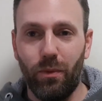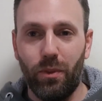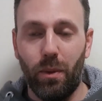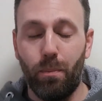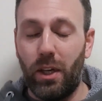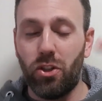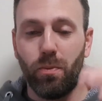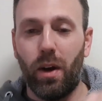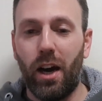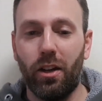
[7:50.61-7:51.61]
the
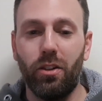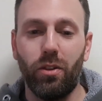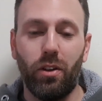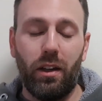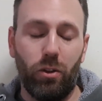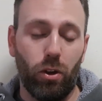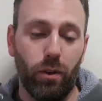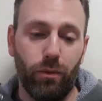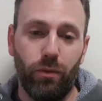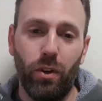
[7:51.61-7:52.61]
benchmark
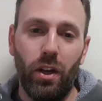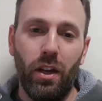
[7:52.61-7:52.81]
of